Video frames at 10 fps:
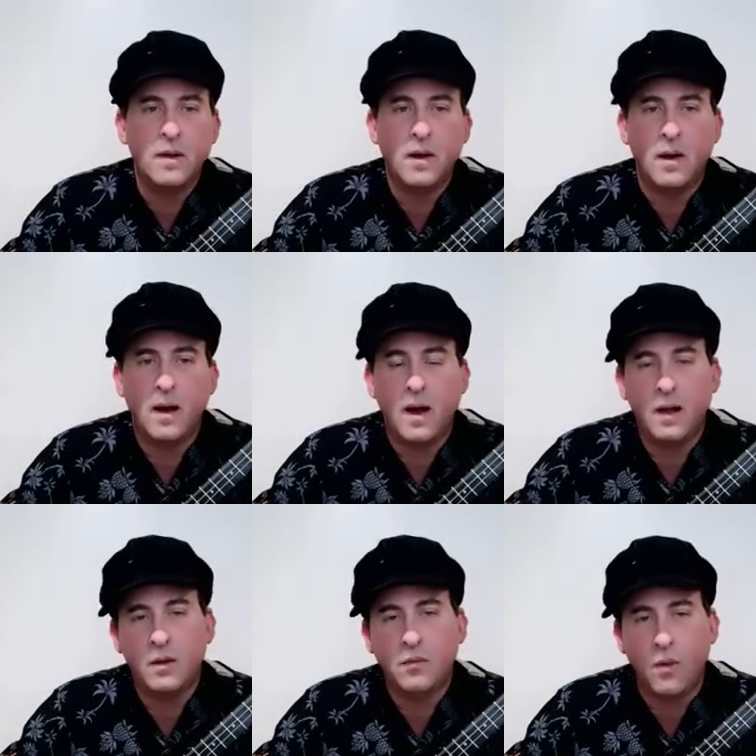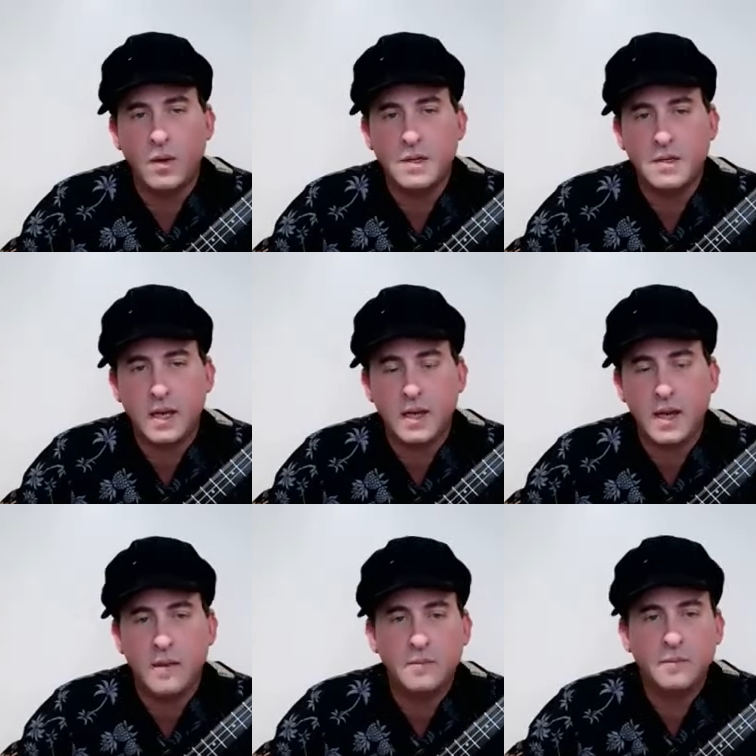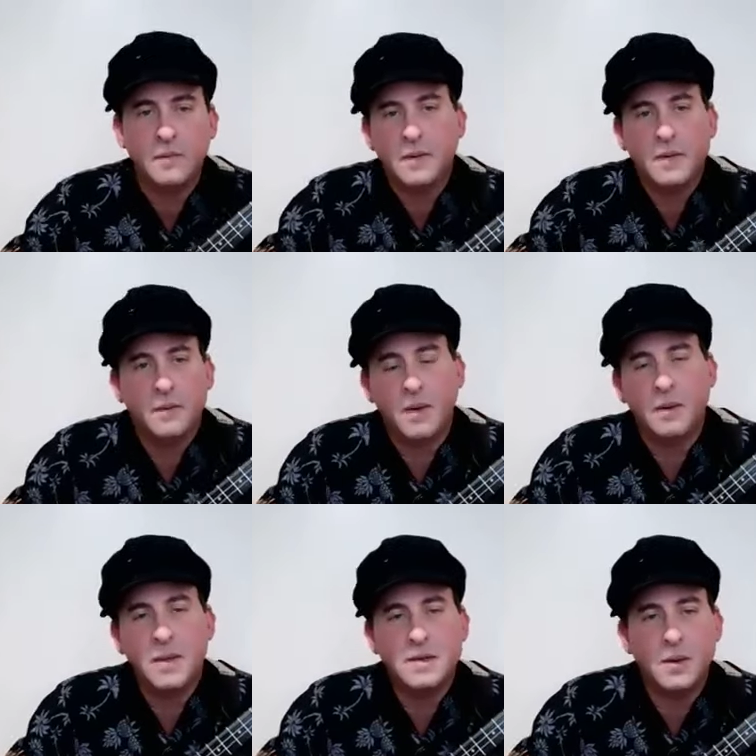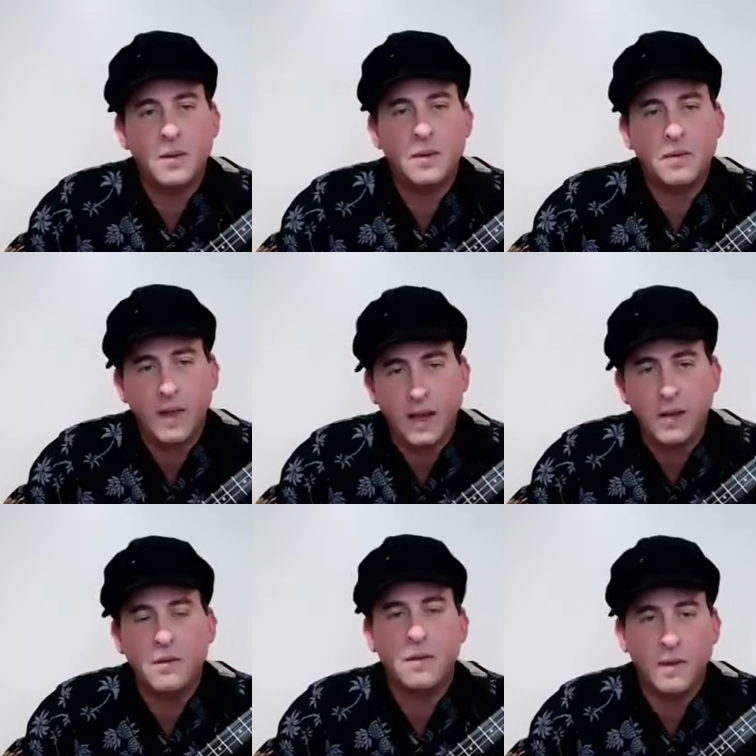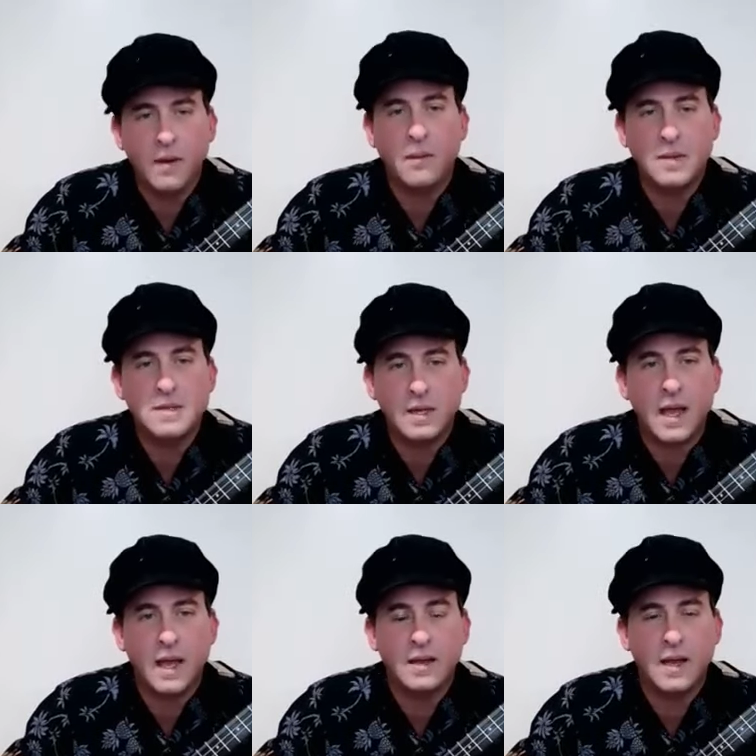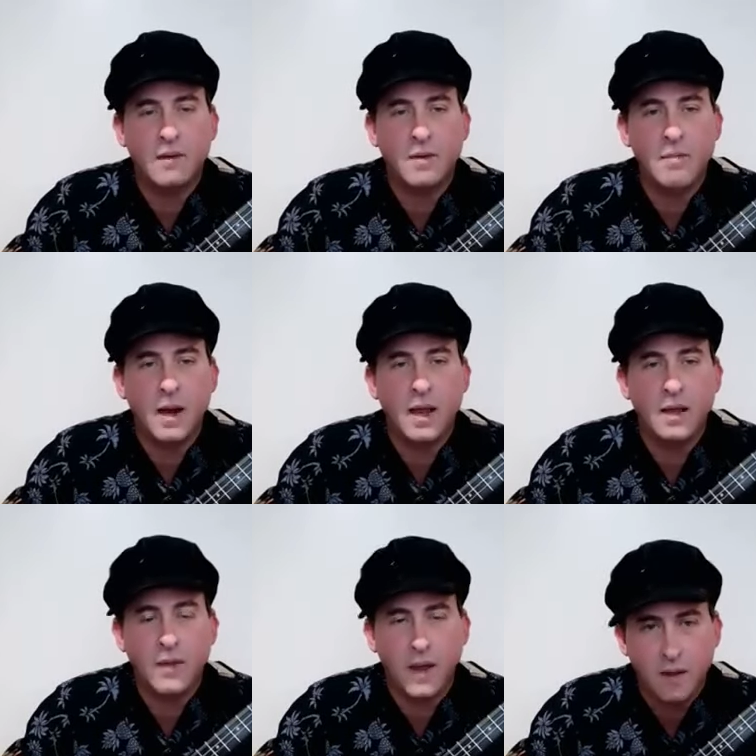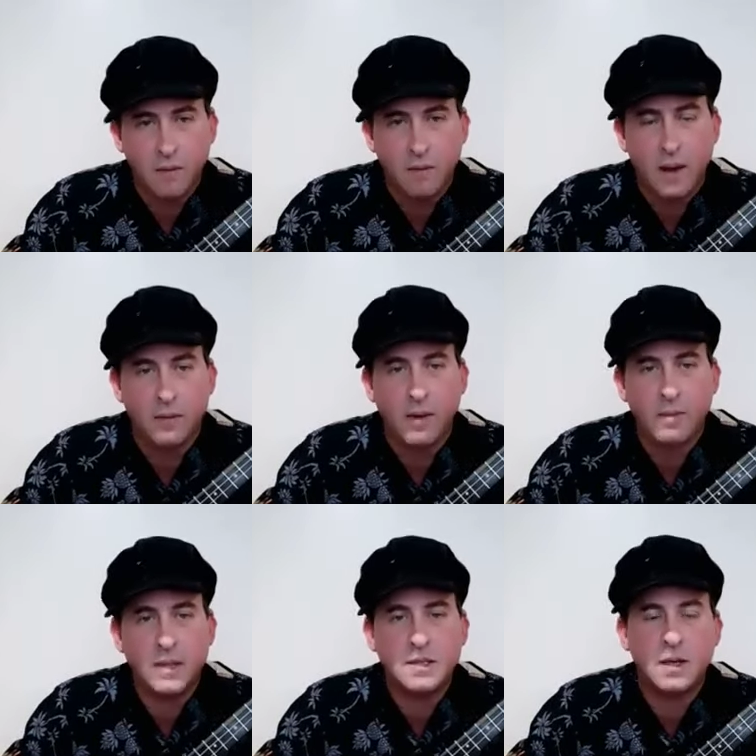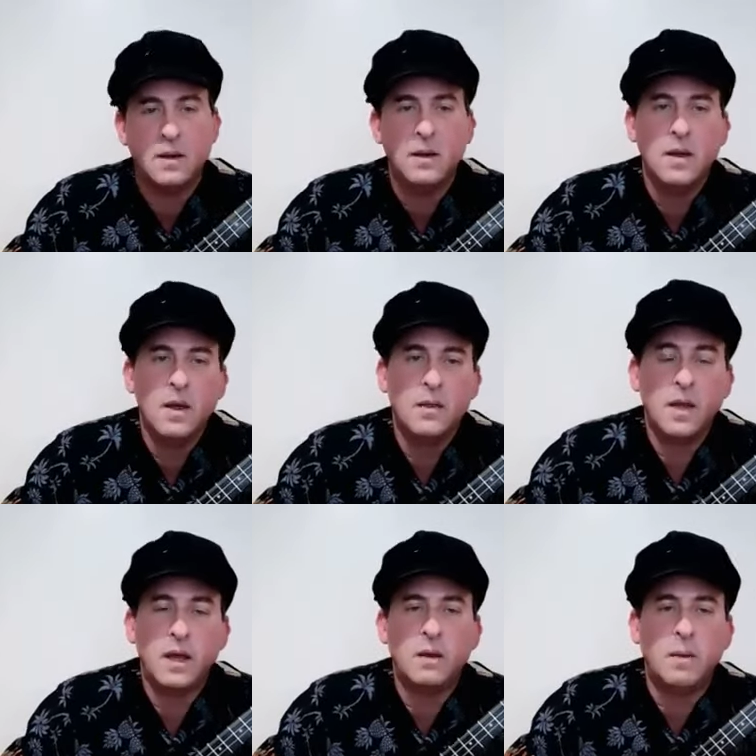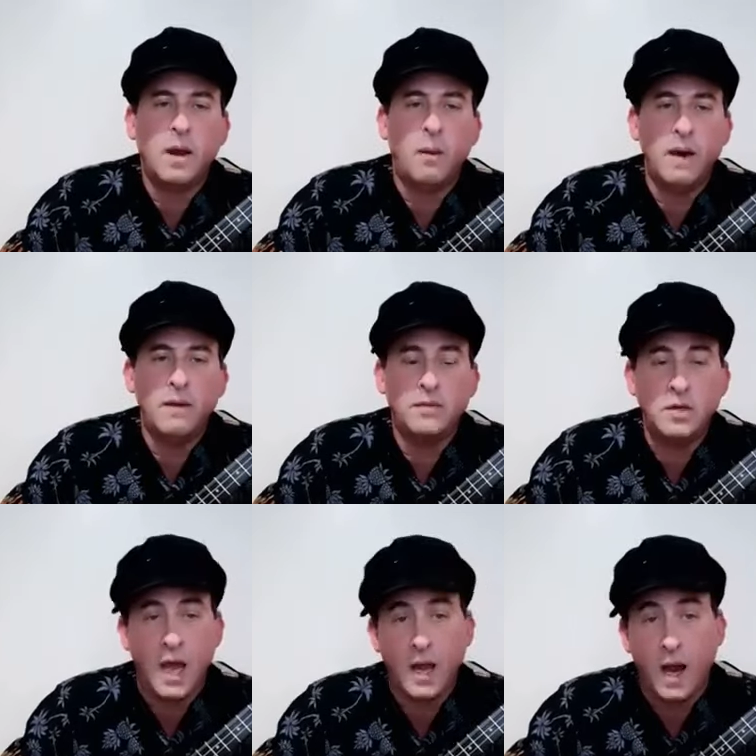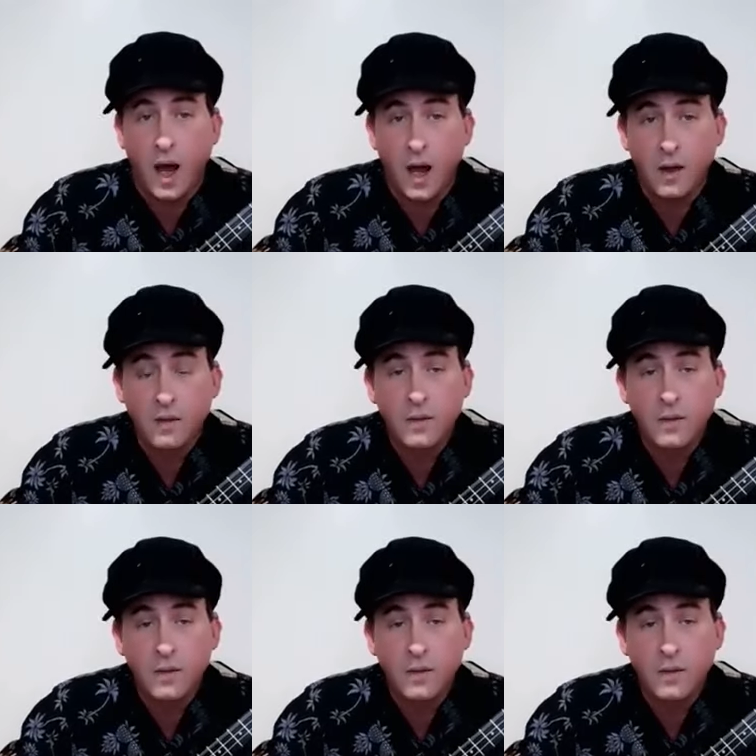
uh, I look forward to seeing you. When we do, thank you once again to everybody. Thank you to Robert Remington. Thank you to my wife, Jenna,